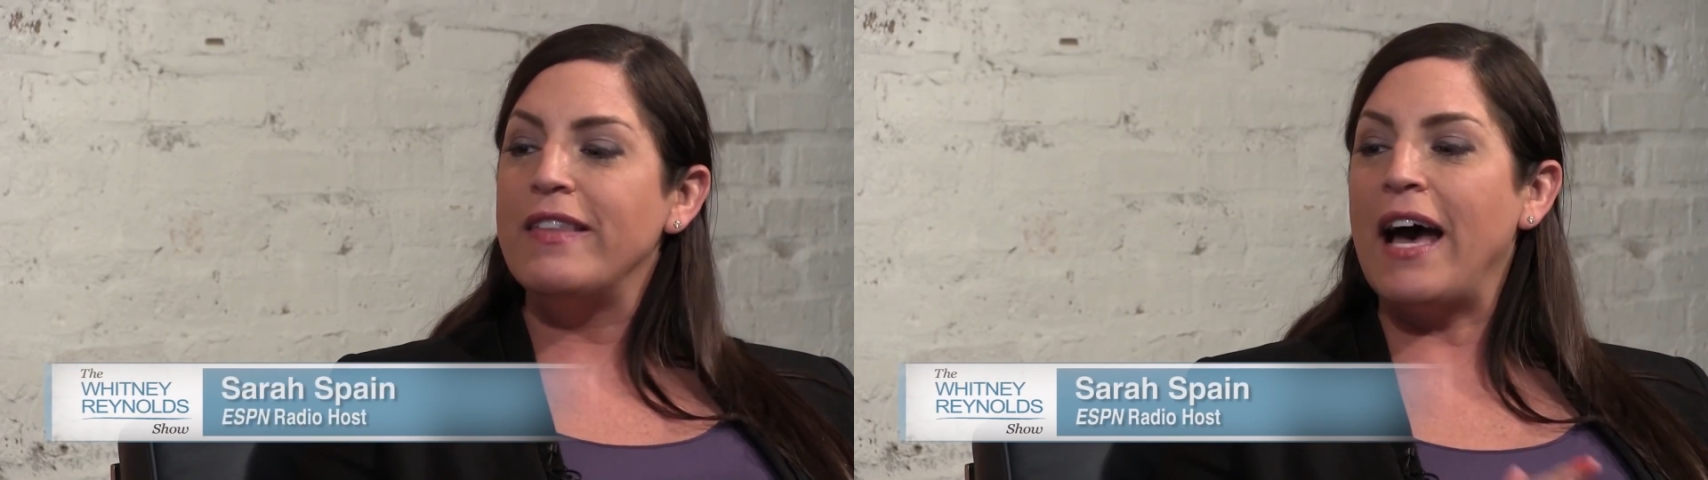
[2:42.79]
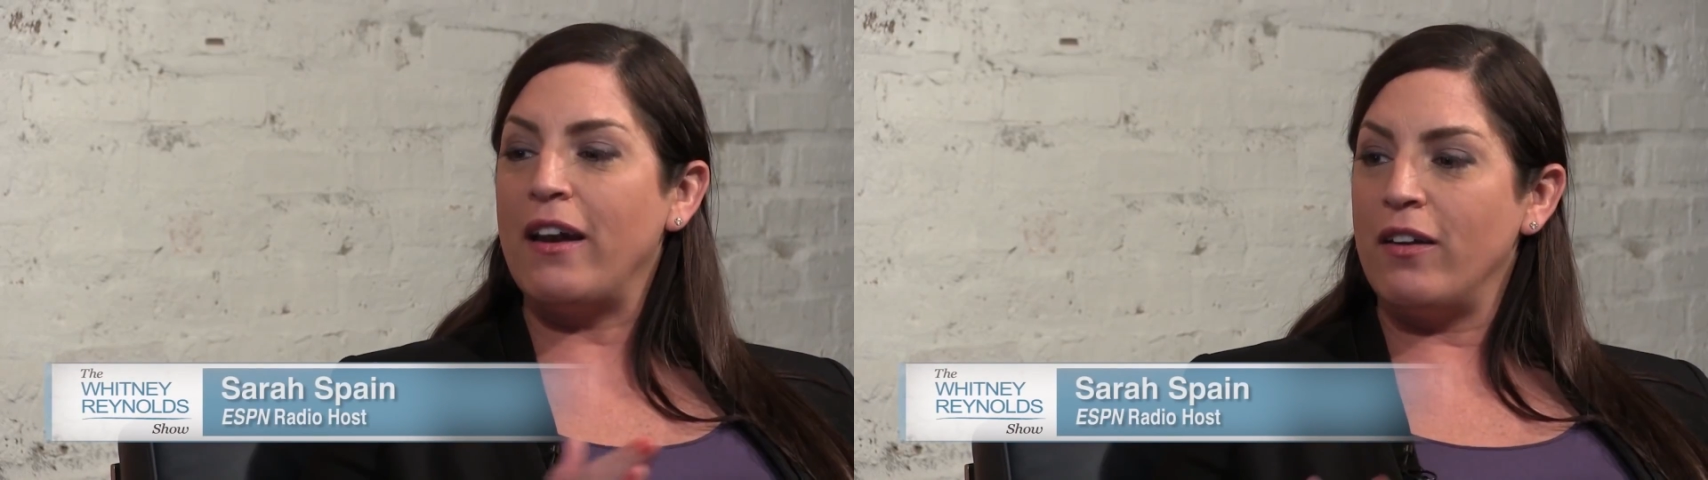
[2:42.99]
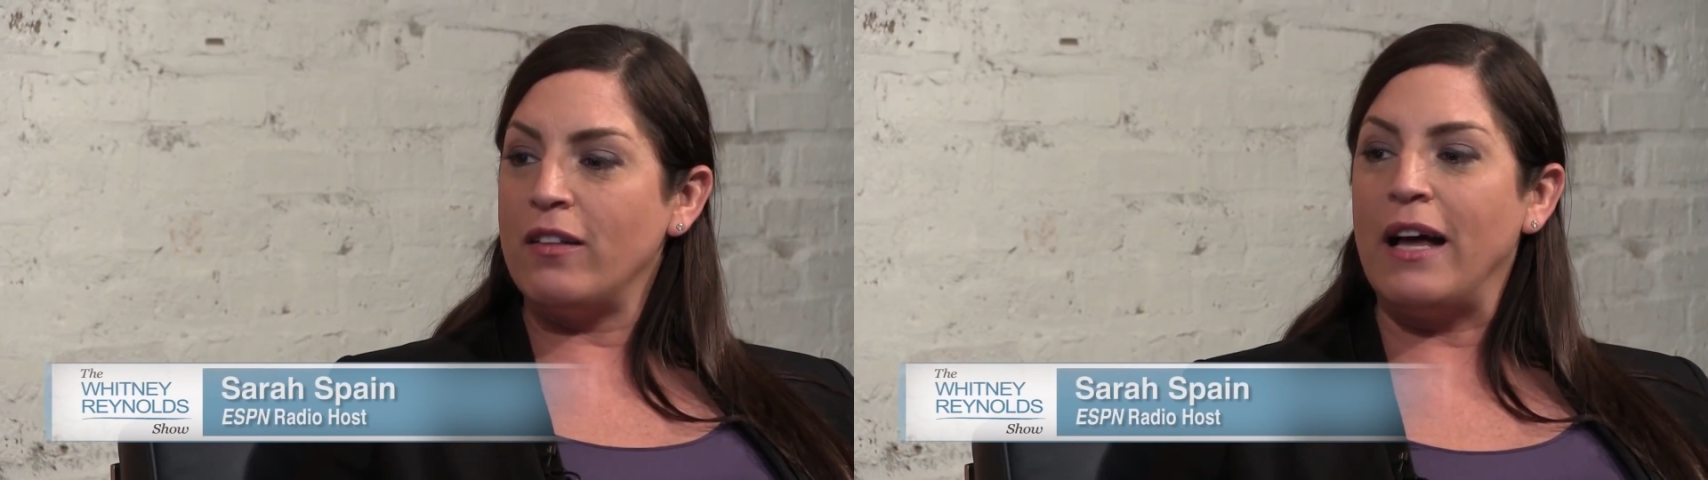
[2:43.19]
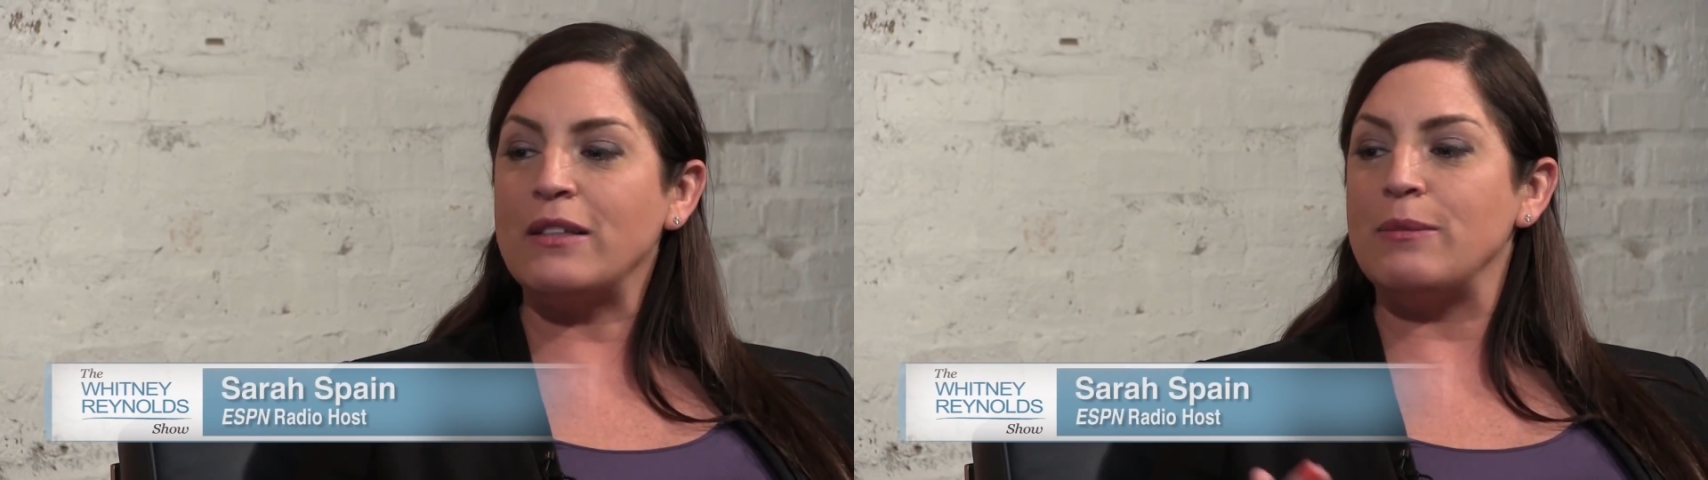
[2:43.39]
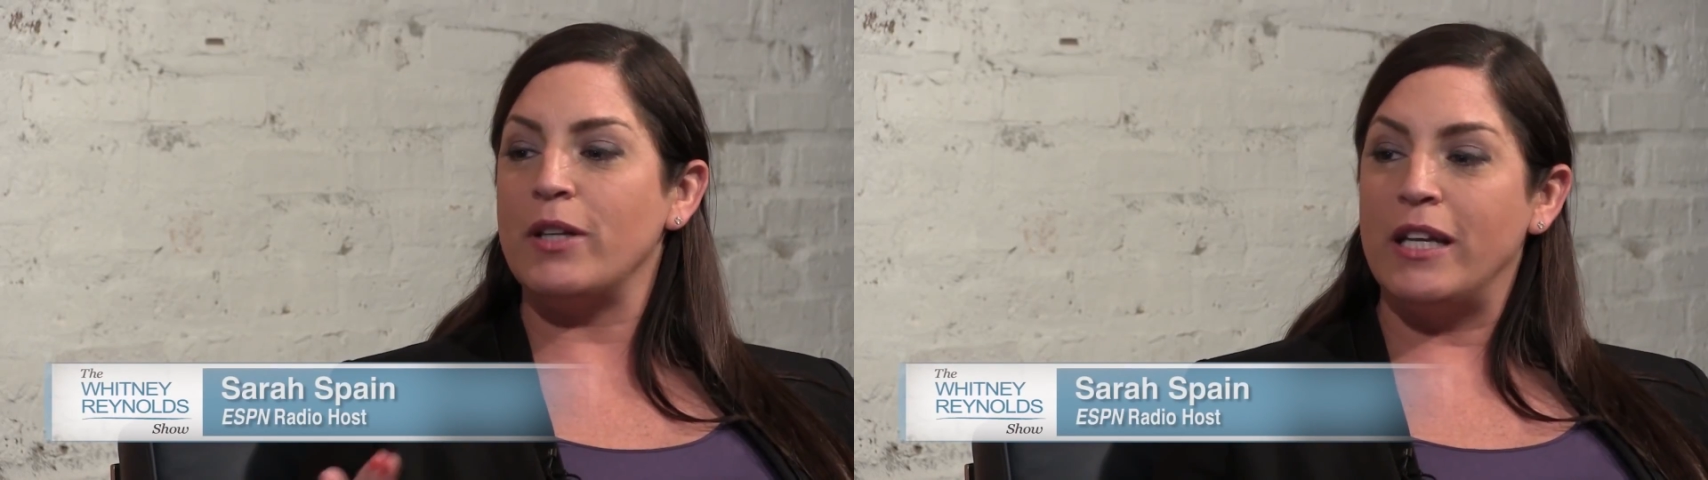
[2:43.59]
That
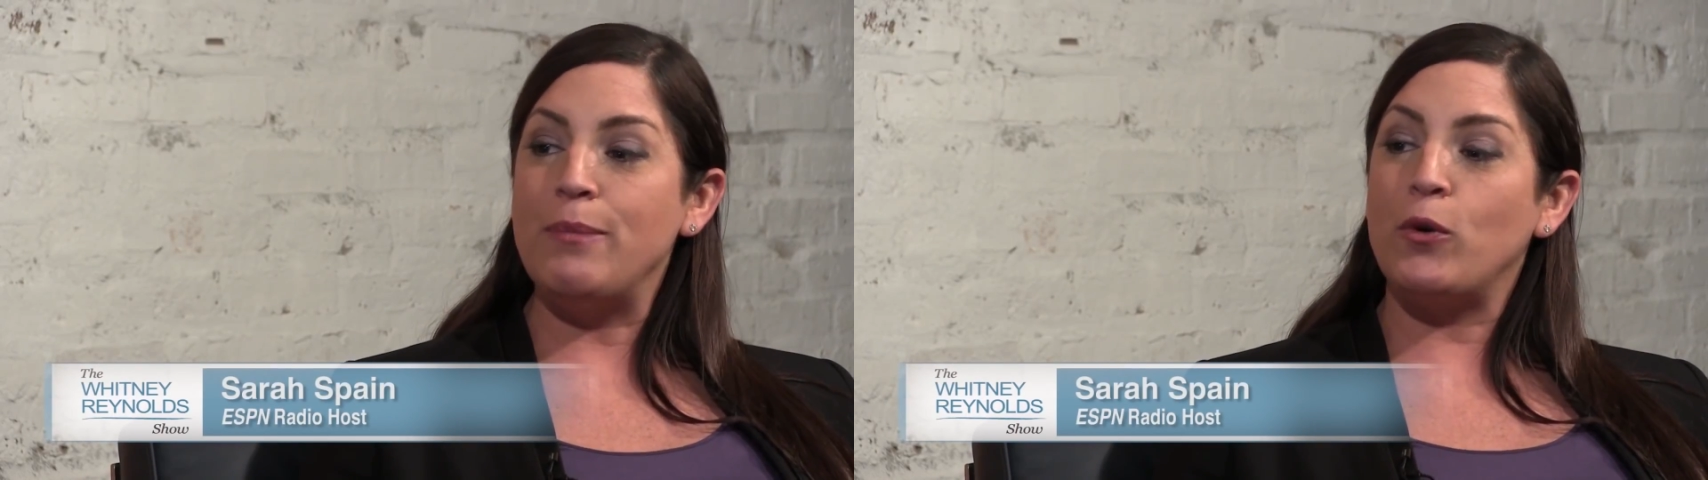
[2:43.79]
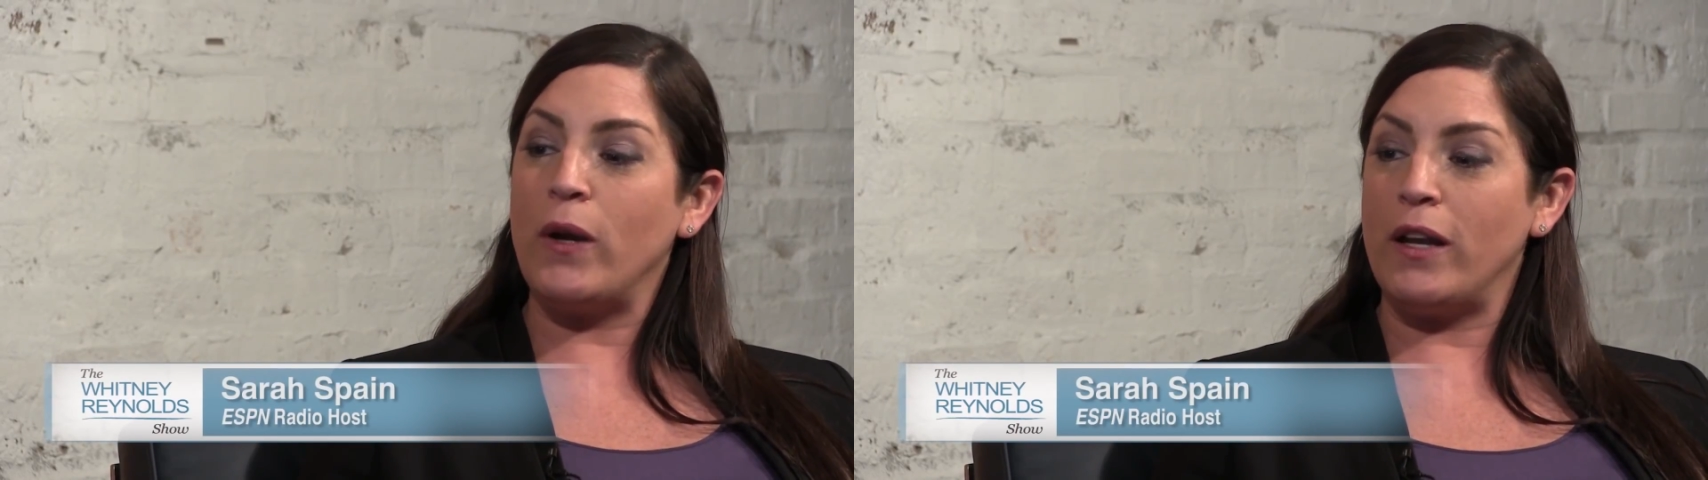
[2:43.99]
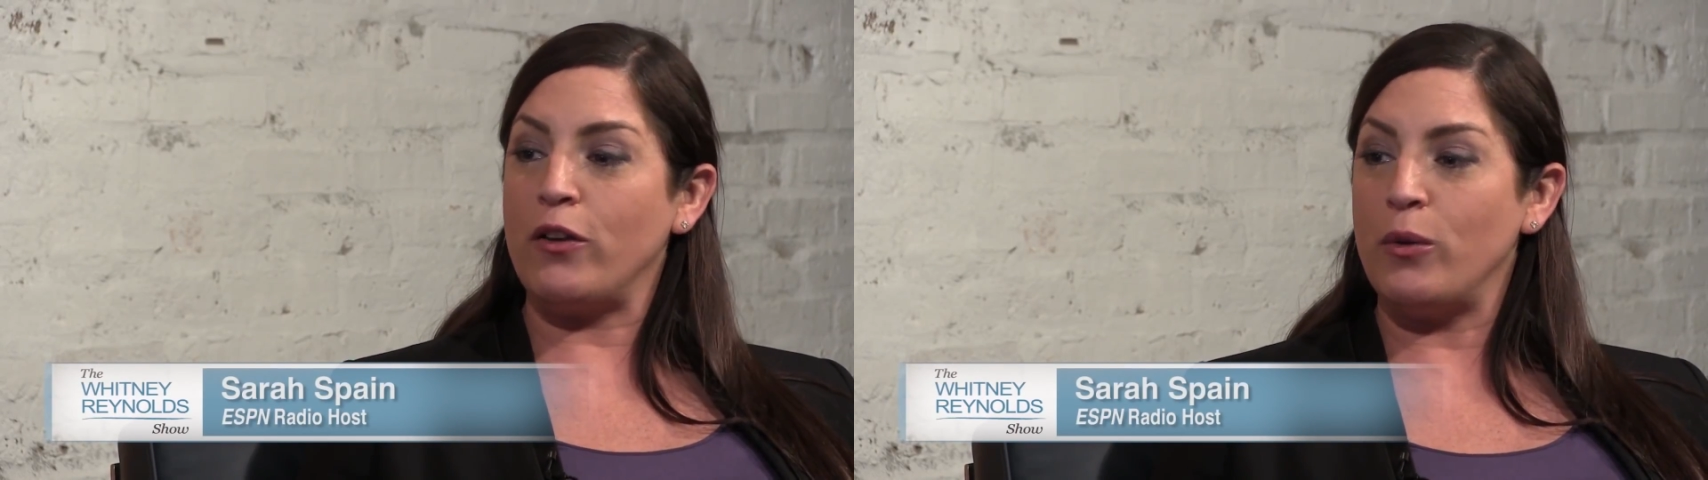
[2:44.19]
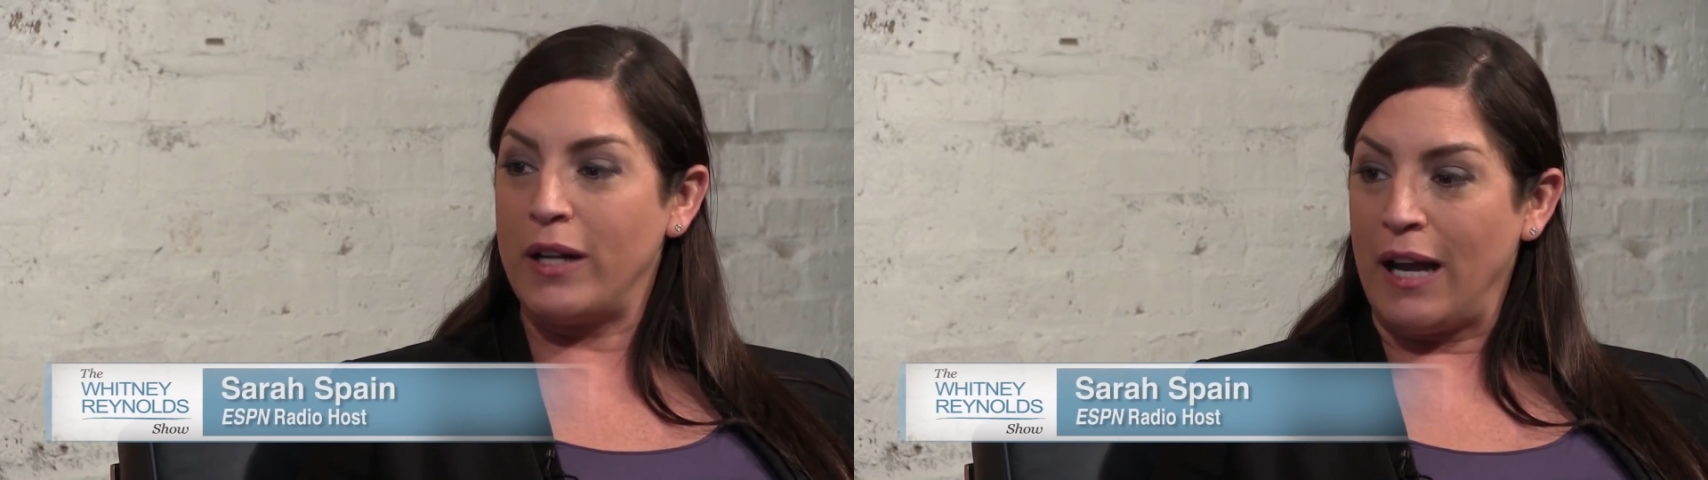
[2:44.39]
allows them to keep creating new